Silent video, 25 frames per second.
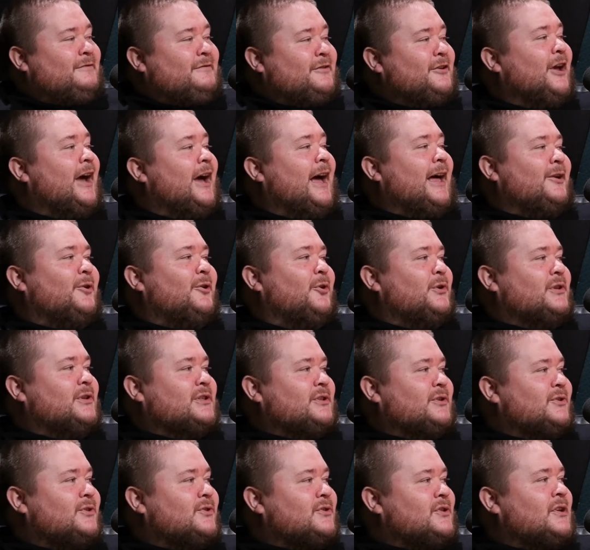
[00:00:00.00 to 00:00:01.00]
you had
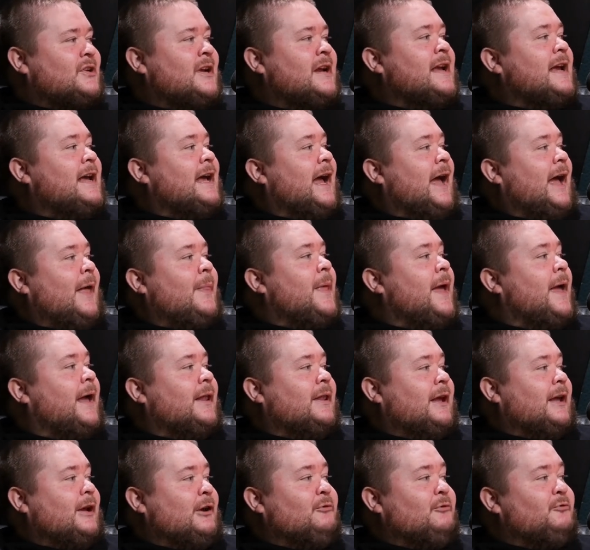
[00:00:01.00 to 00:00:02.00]
oysters and
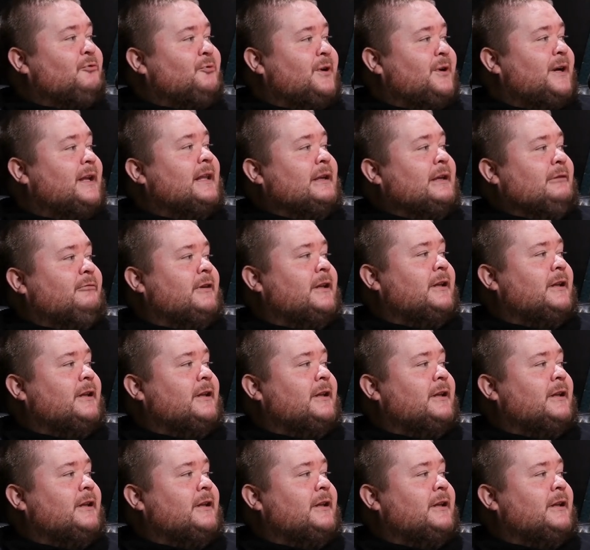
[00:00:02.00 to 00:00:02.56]
then like a really,